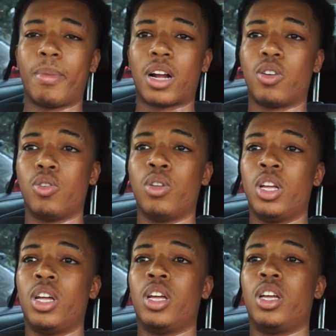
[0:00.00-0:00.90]
not gonna
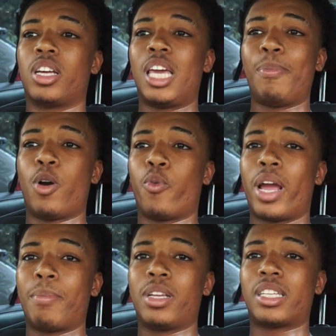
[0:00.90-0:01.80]
keep on
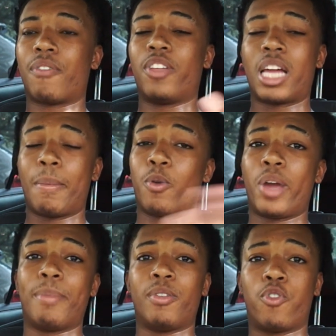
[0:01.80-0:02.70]
rambling, because I feel like I've been
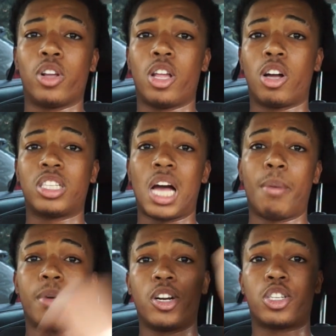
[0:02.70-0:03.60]
rambling for a long
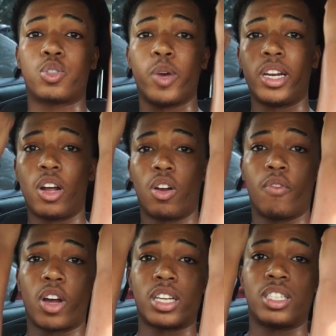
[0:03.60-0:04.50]
time in here sweating. I don't know
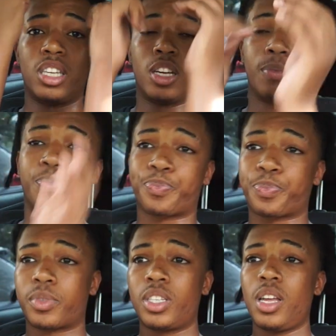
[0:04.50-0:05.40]
if y'all can see it.
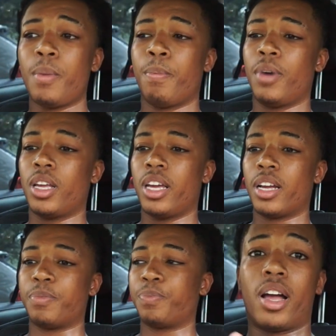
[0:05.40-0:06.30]
But
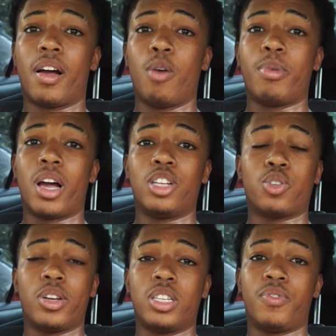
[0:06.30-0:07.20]
yeah, I hope y'all
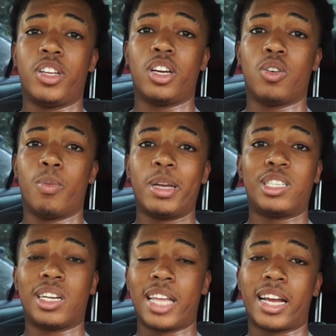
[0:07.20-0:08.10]
enjoyed this video. Make
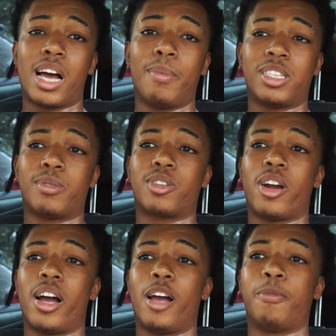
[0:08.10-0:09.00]
sure y'all like, comment, and
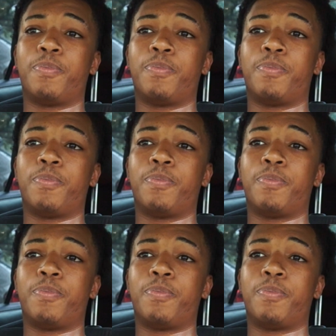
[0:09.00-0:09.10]
subscribe.